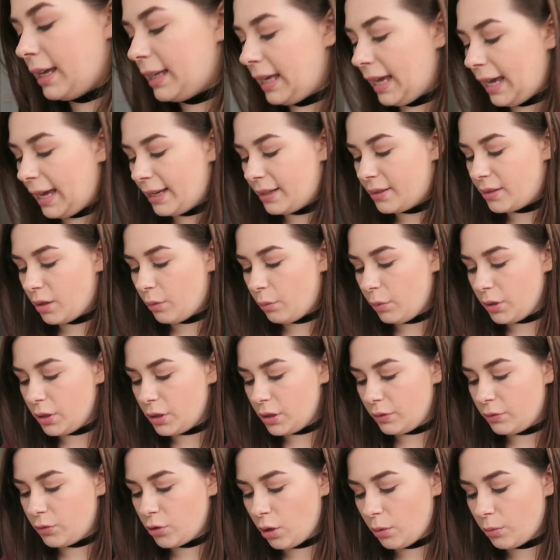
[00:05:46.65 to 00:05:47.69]
Okay, so
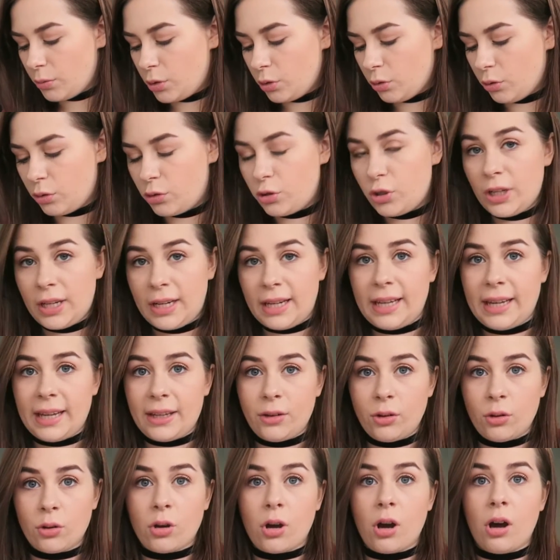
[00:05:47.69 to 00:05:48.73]
once you've chopped your chilli
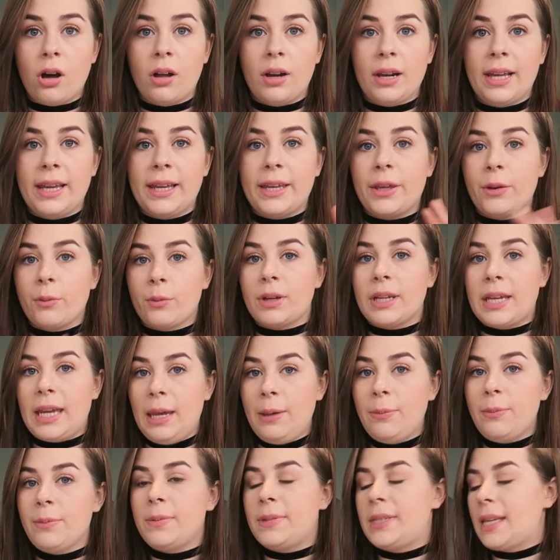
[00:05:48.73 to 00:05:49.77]
and your garlic, you want to
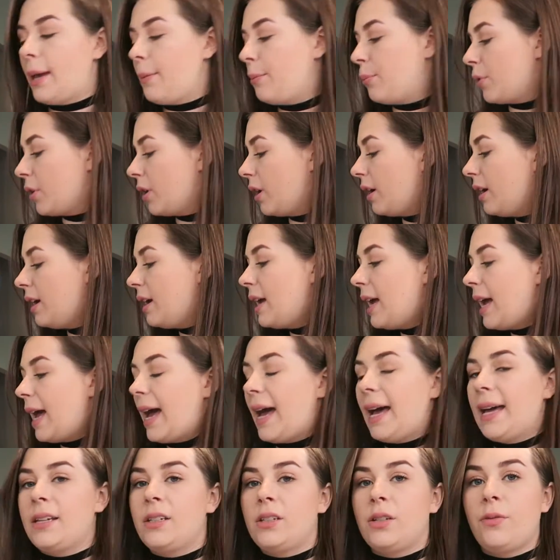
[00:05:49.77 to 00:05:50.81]
keep them separate,
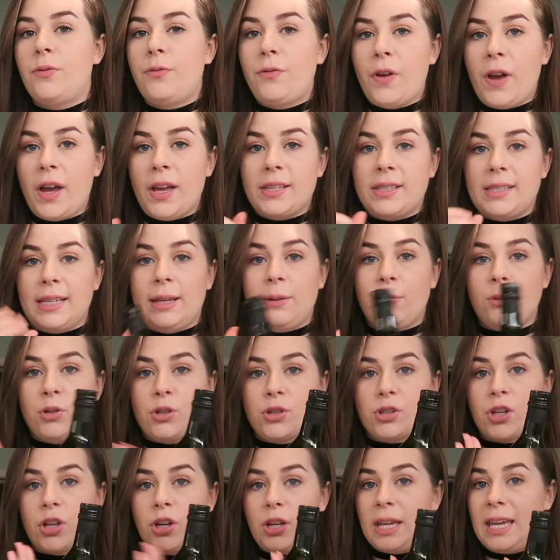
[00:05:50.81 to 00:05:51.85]
and firstly we're
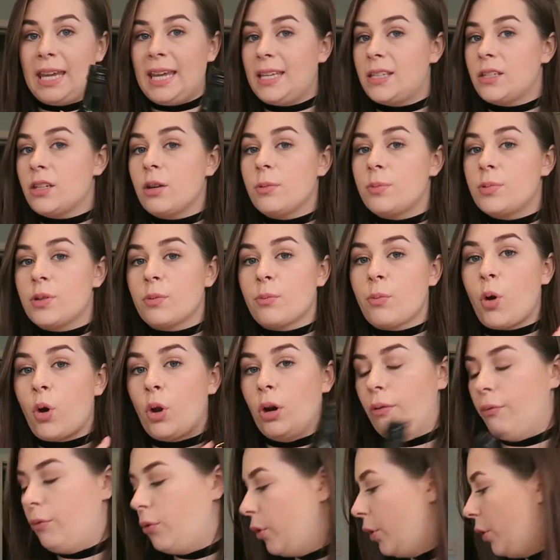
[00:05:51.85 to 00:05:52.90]
just going to heat up some
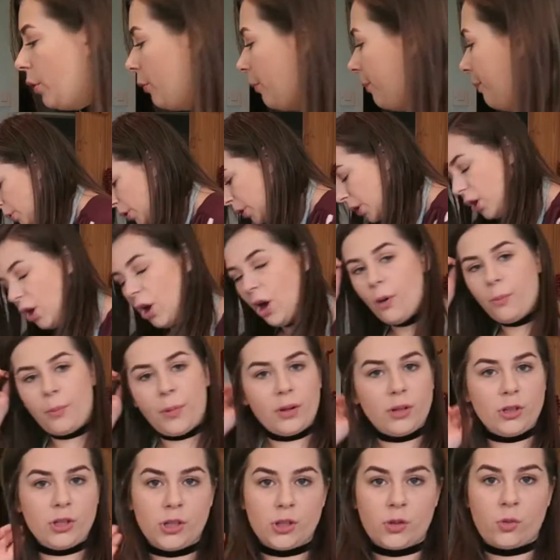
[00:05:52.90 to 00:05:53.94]
olive oil. Put your hob
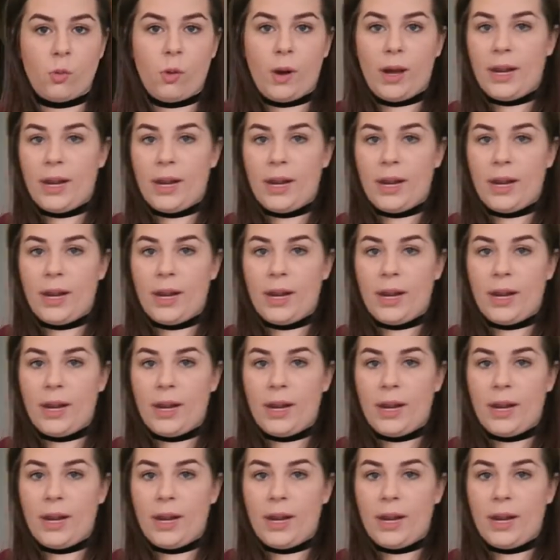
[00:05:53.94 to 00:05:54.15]
on just